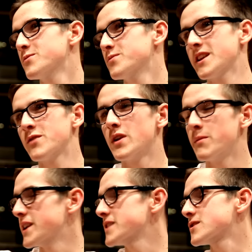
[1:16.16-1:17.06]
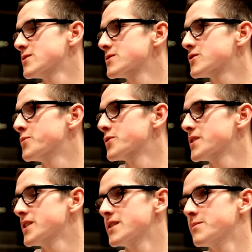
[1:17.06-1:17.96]
Didn't really manage to
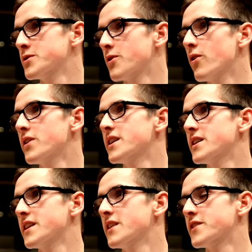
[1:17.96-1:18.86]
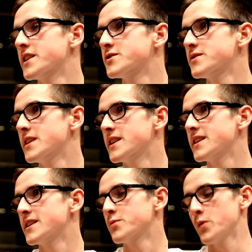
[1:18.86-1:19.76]
put all the effort into it,
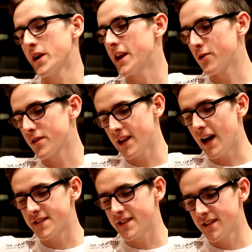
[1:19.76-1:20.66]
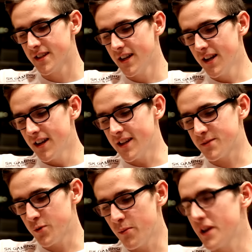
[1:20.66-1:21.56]
and we went out last
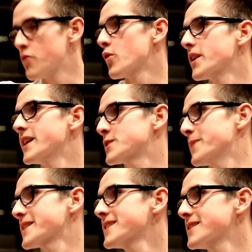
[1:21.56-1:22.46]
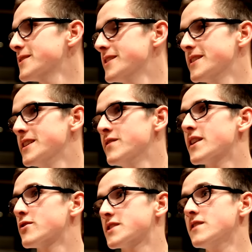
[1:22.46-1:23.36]
as probably everyone expected,
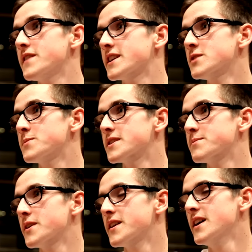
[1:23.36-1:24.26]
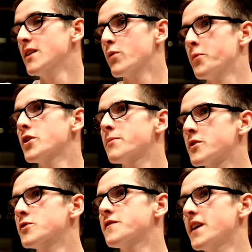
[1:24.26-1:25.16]
even ourselves, I guess. But we put up
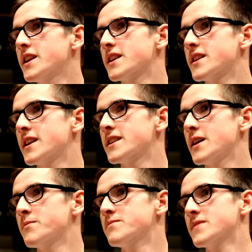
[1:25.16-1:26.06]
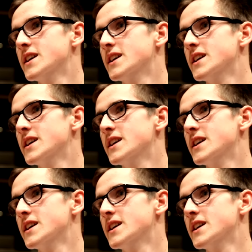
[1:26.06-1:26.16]
a good fight, and I'm